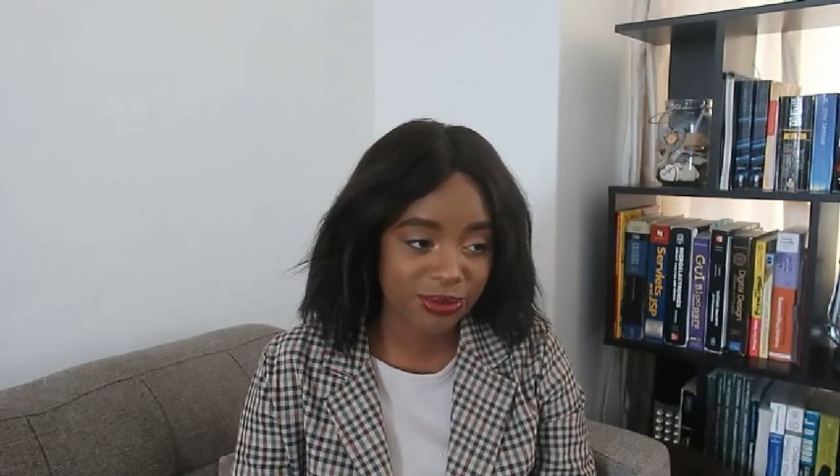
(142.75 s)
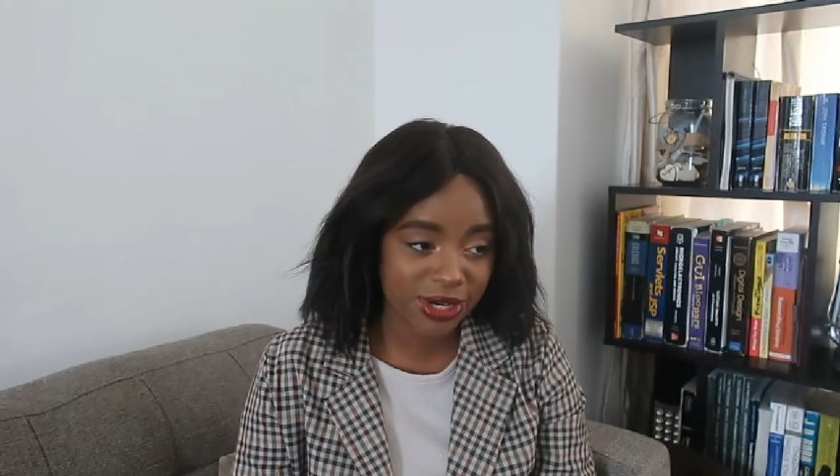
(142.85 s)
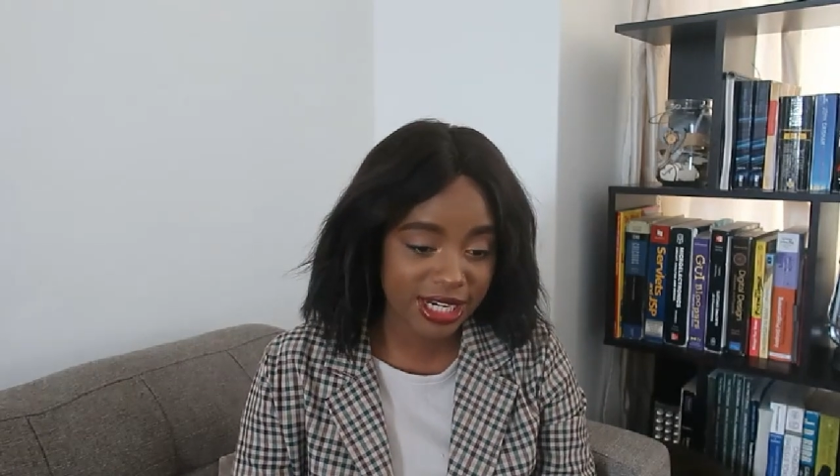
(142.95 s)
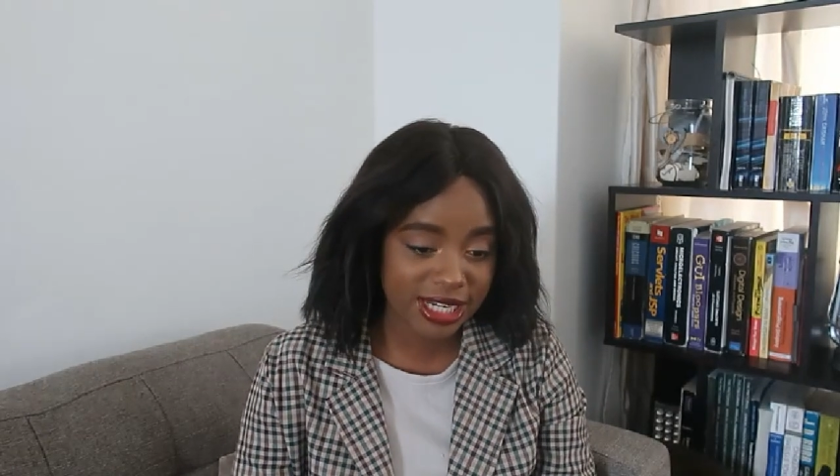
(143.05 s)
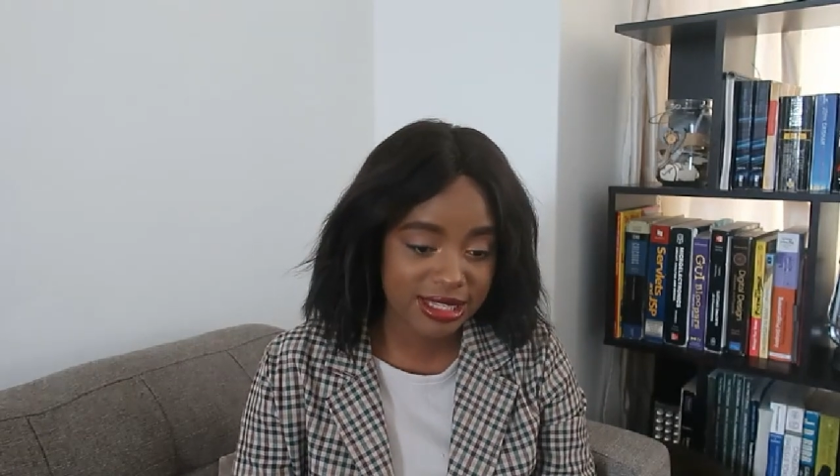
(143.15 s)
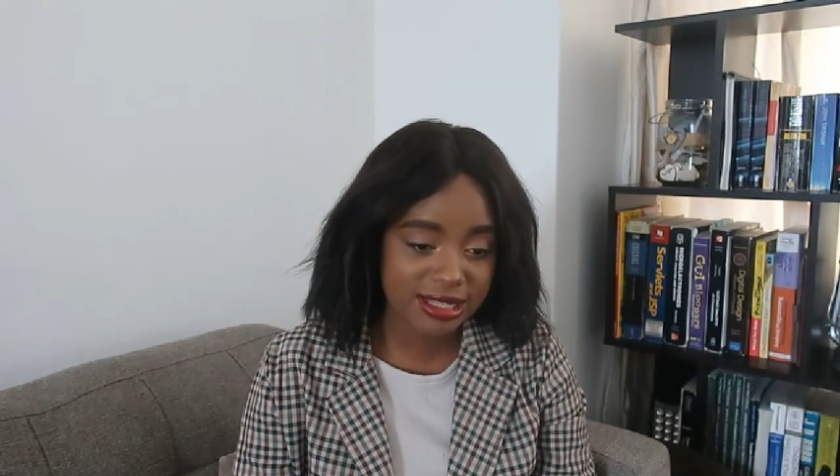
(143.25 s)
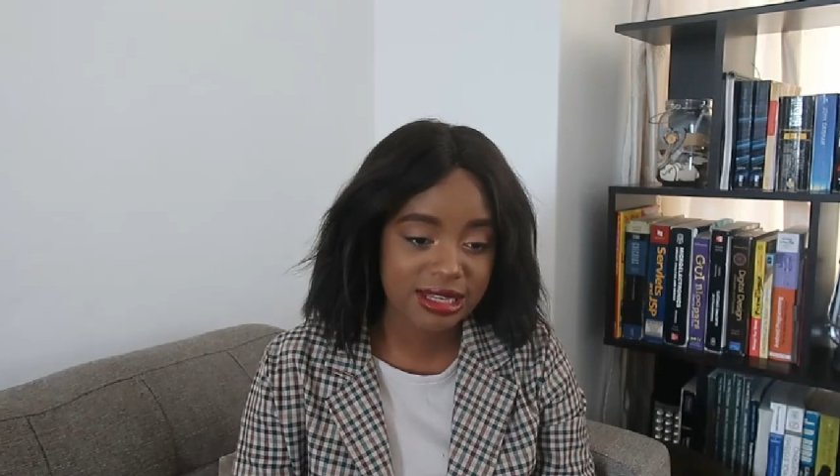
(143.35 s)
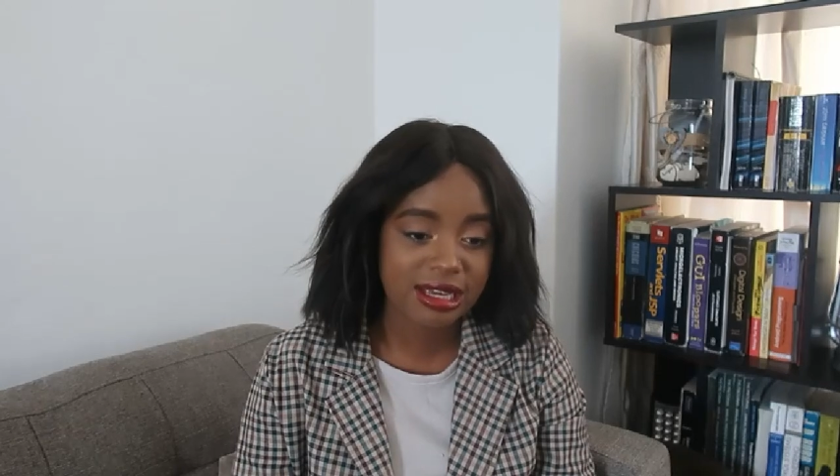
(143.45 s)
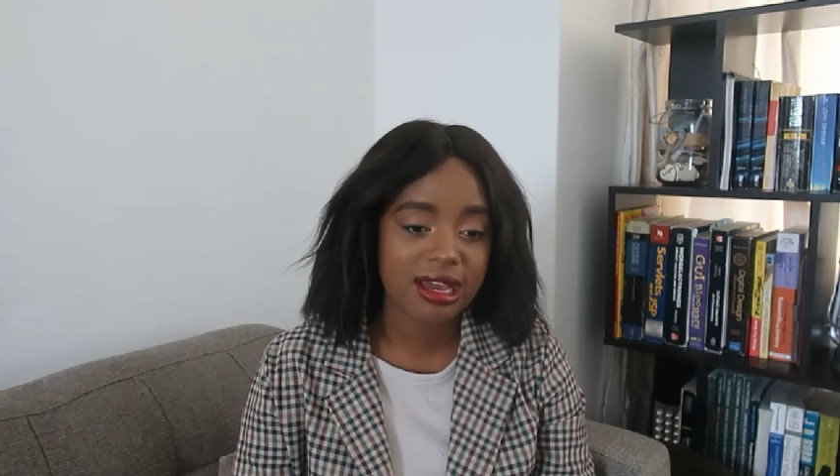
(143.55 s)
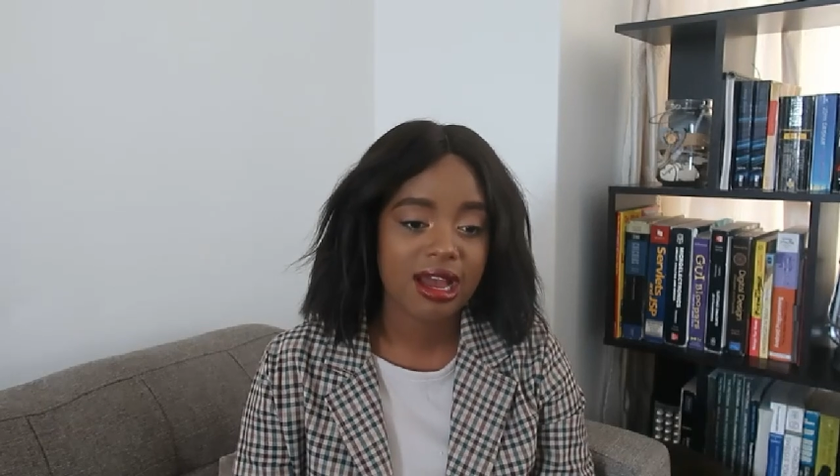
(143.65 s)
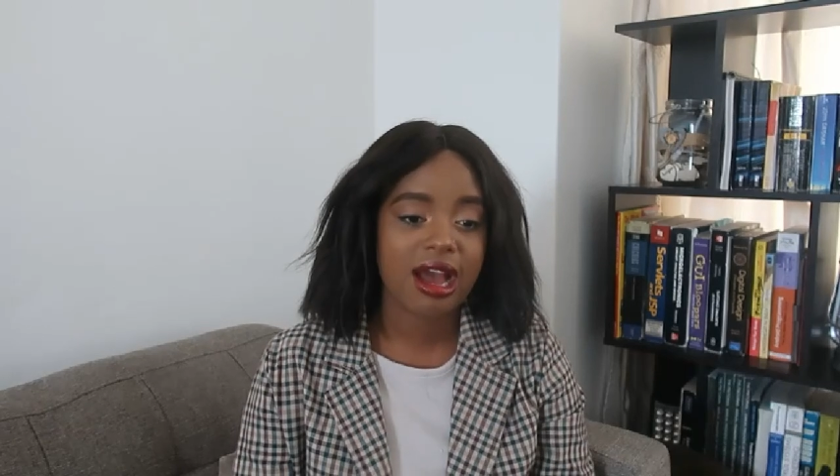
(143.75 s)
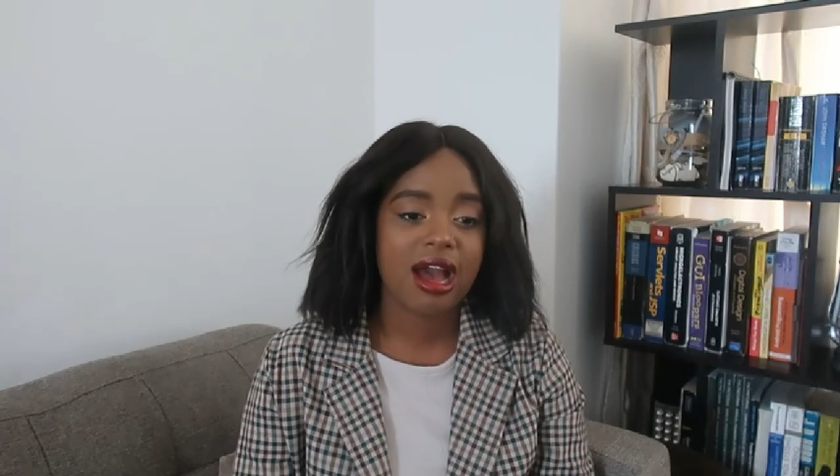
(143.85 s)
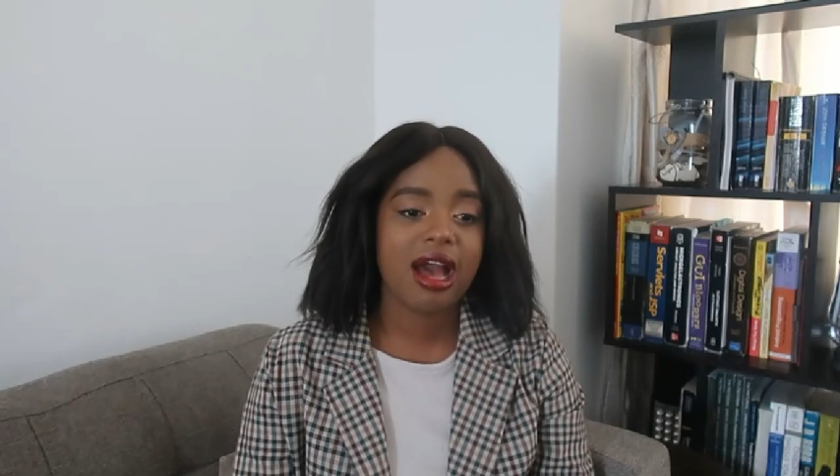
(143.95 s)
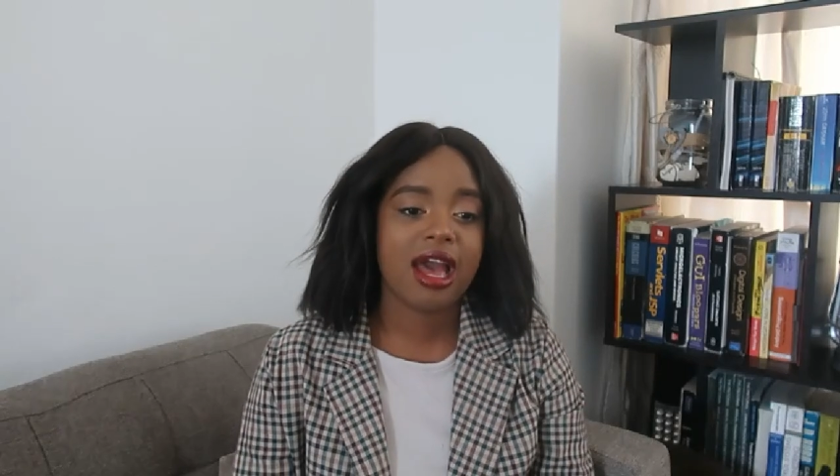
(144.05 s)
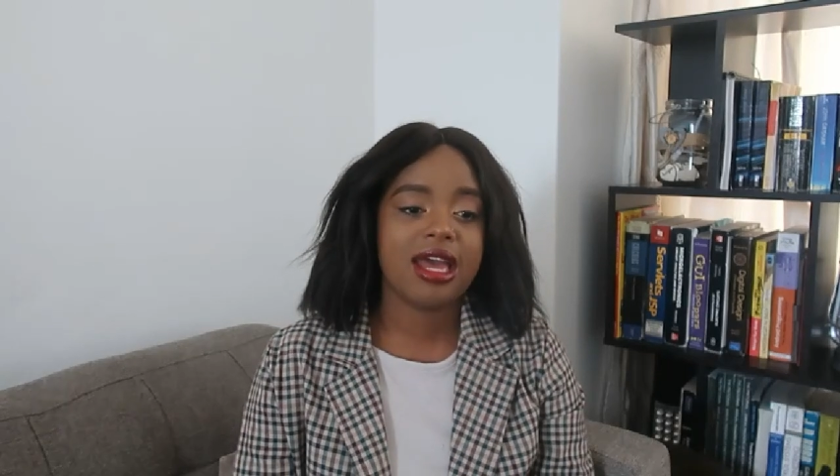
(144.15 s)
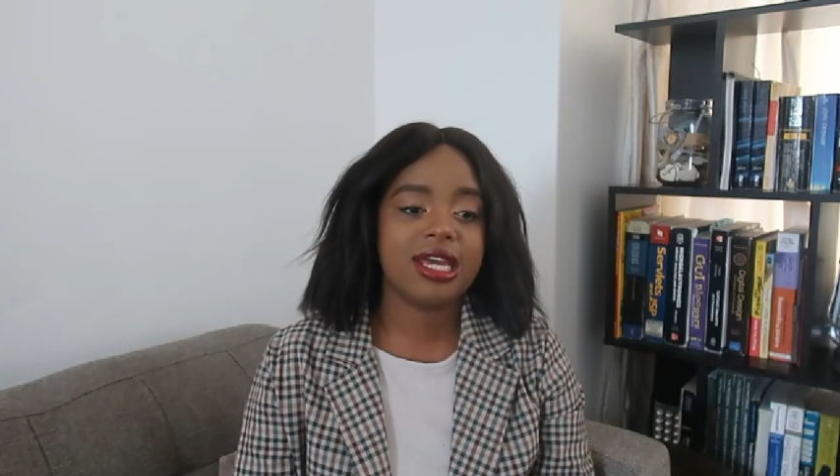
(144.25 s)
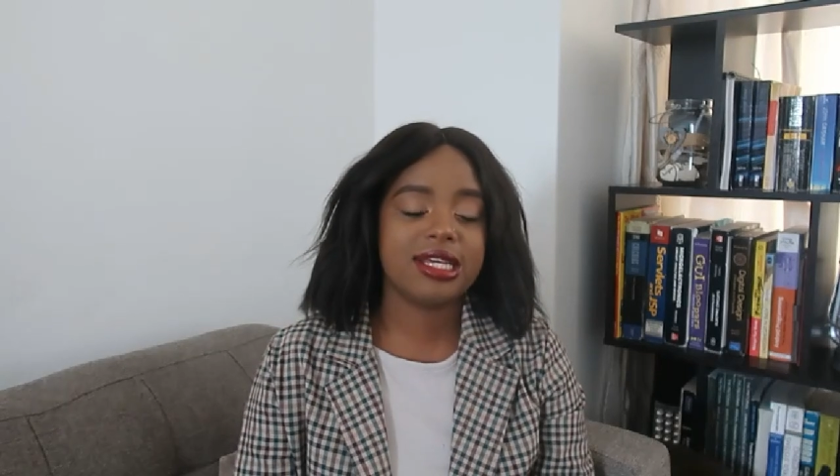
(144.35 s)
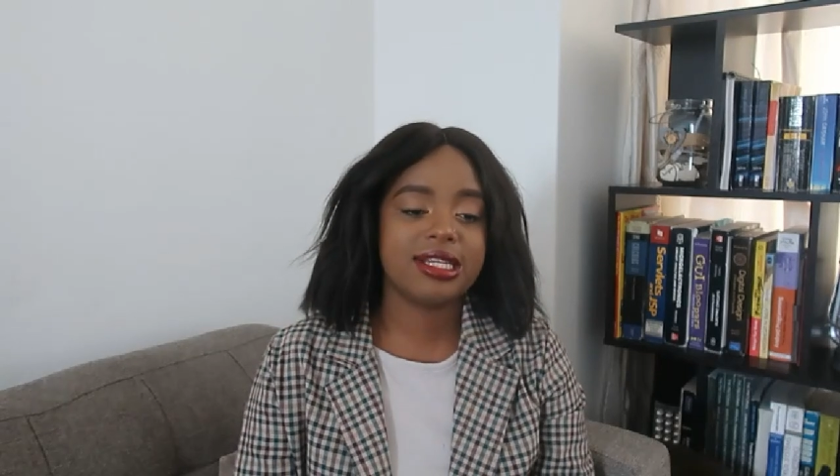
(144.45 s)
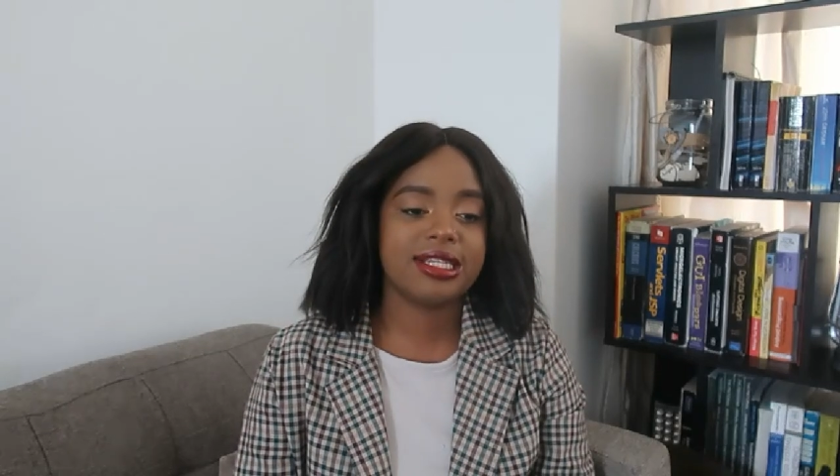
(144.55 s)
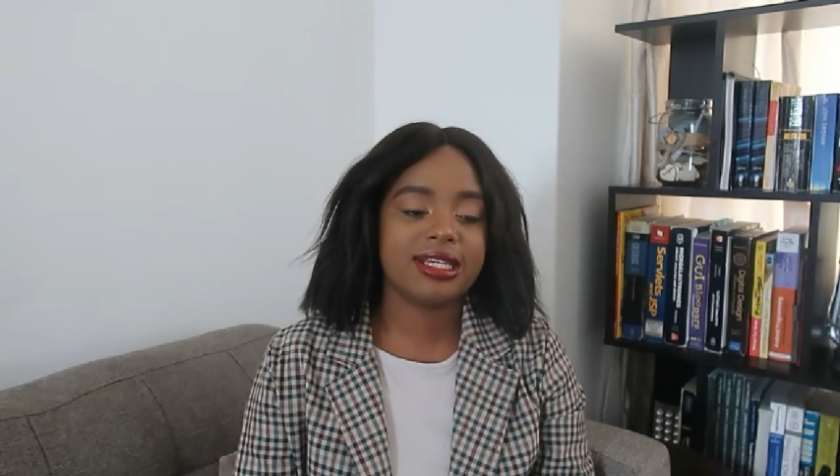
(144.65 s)
pregnancy.
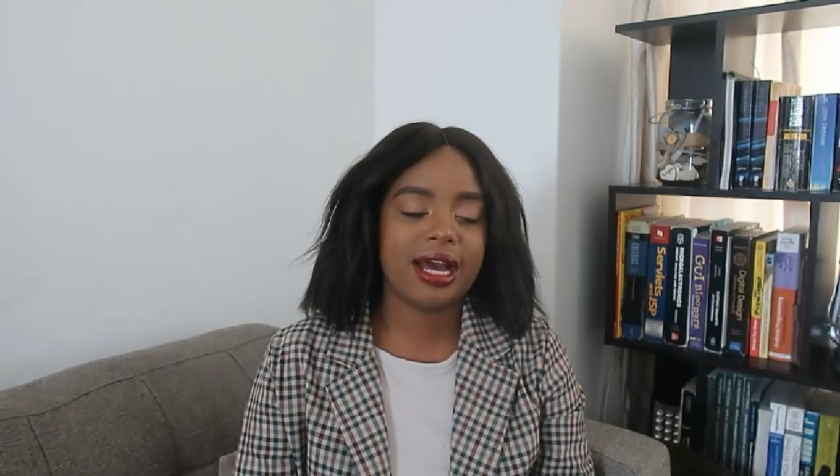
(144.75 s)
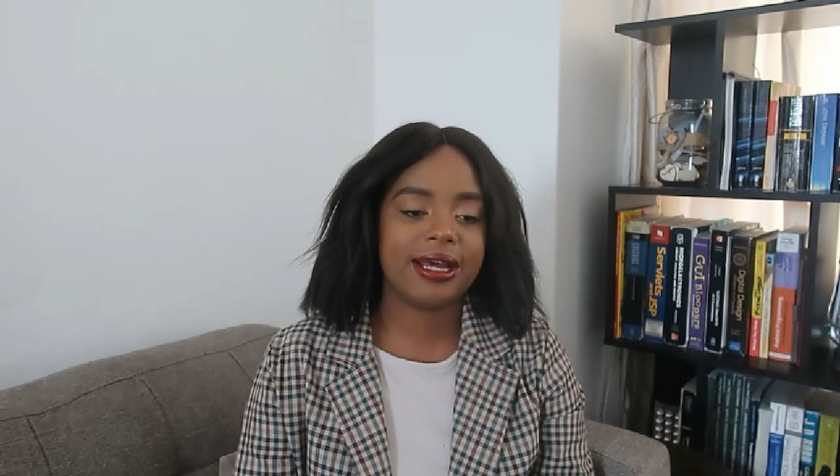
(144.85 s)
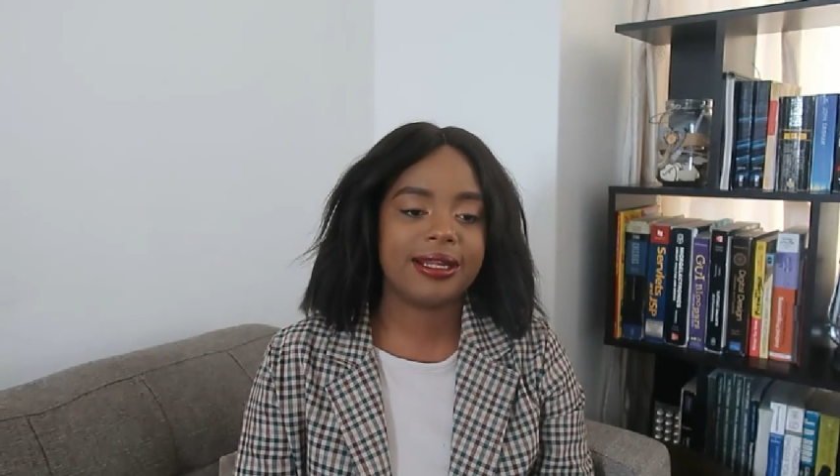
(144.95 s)
And